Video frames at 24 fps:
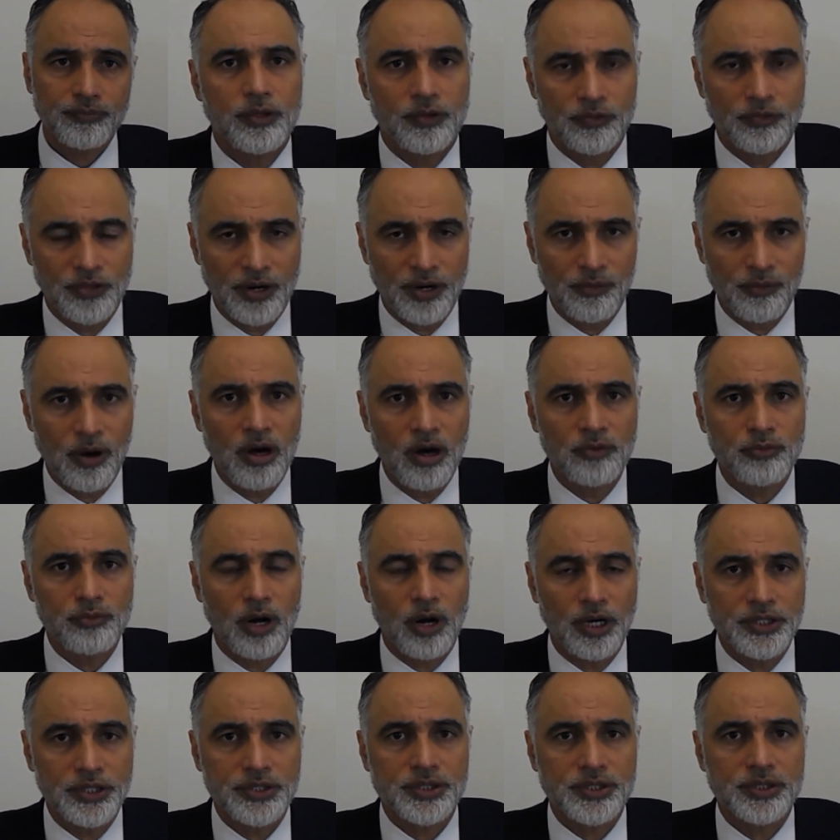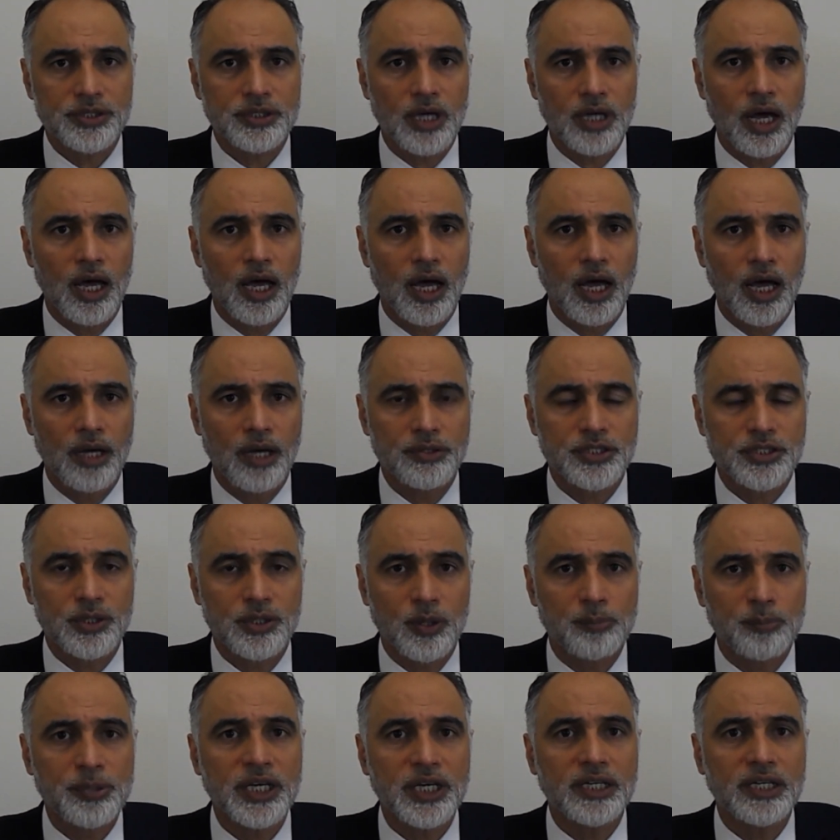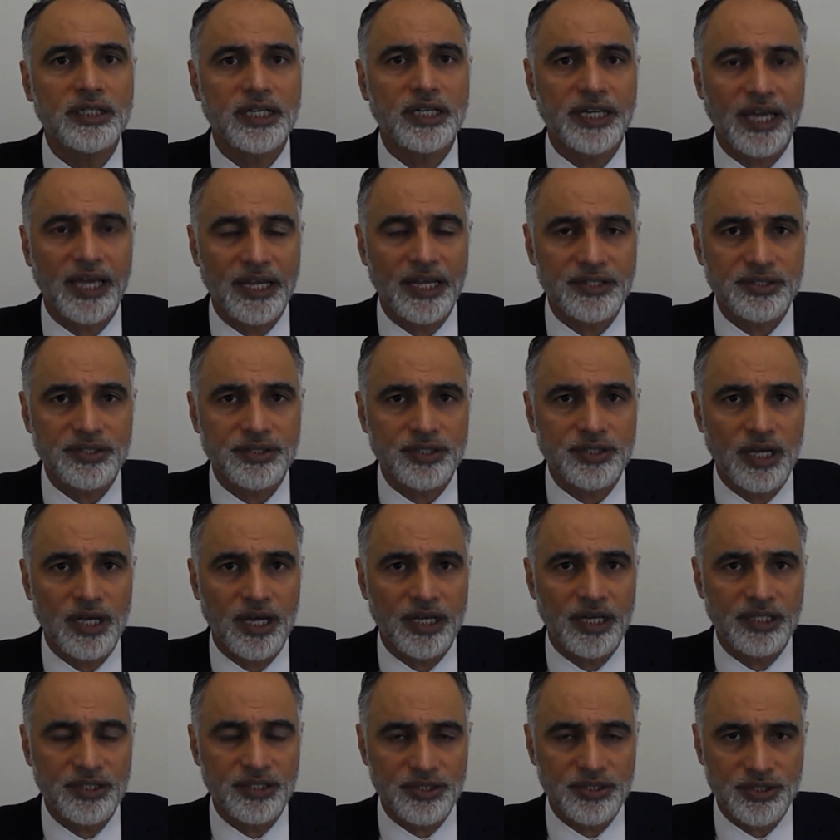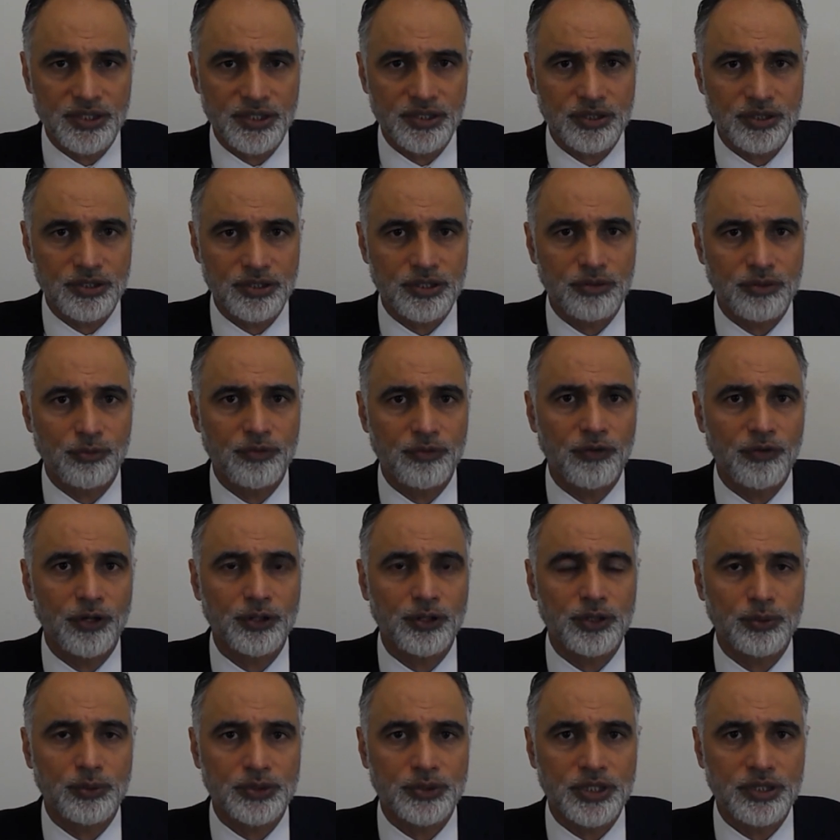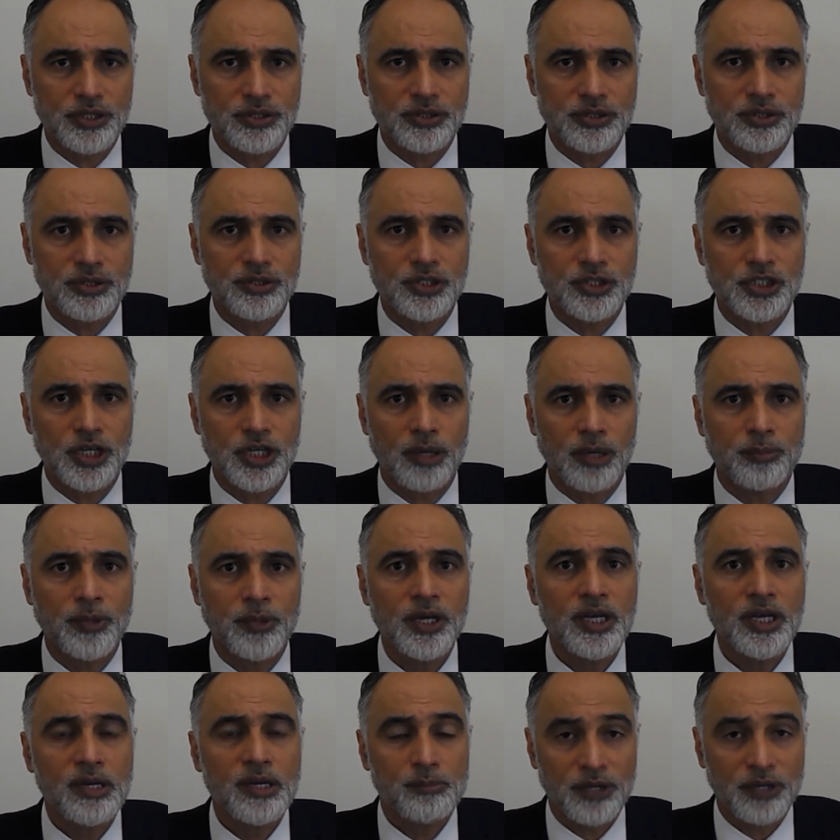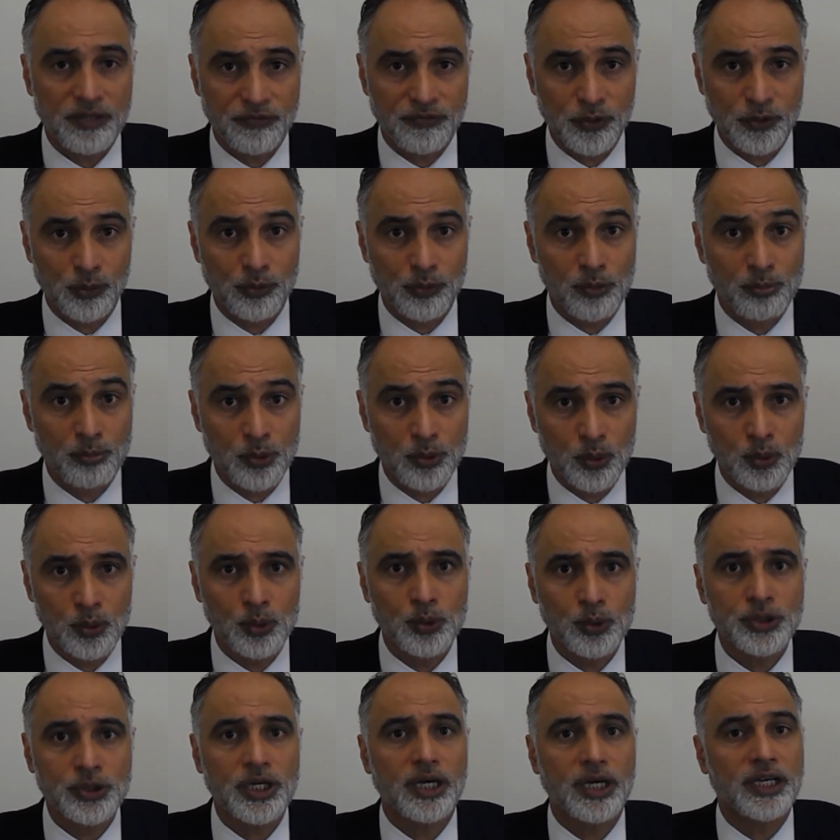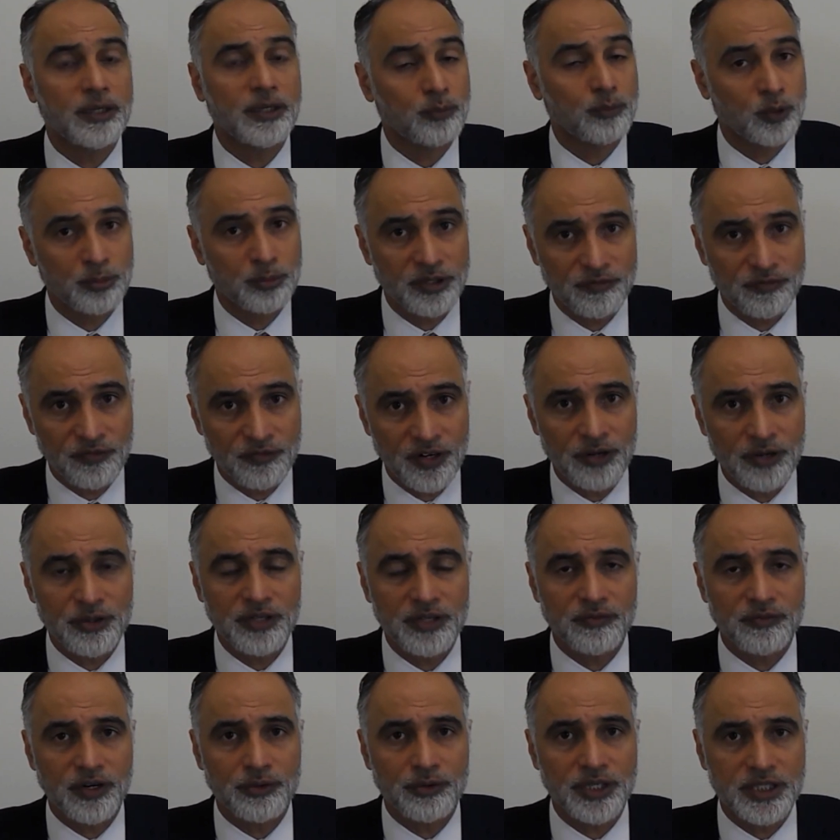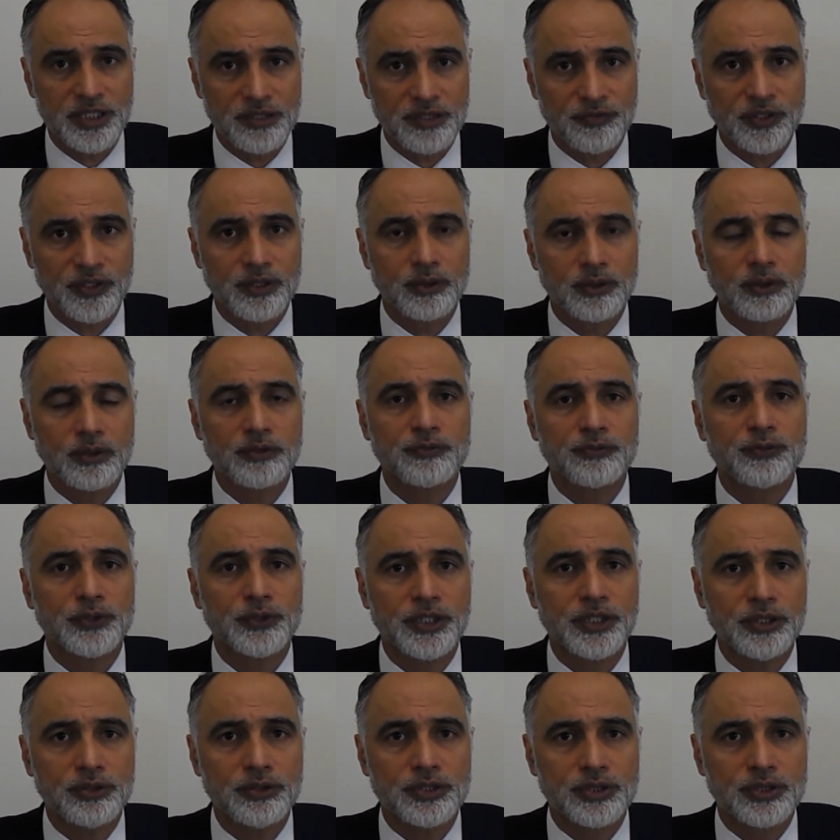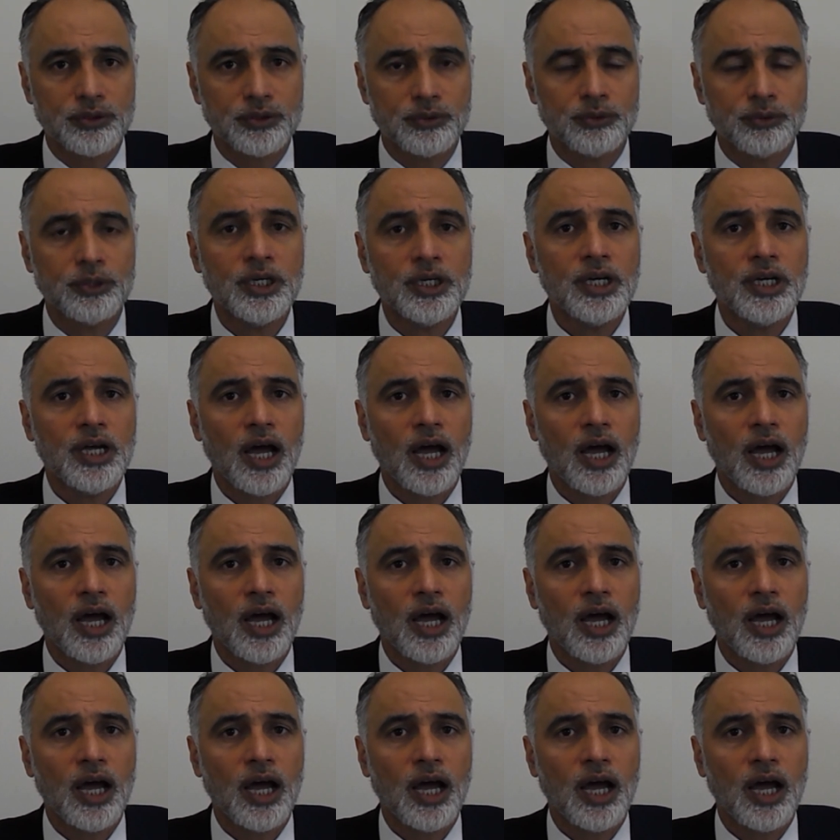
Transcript: There are rights to appeal against any decision to revoke your citizenship, but if you're abroad, it will be very, very difficult for you to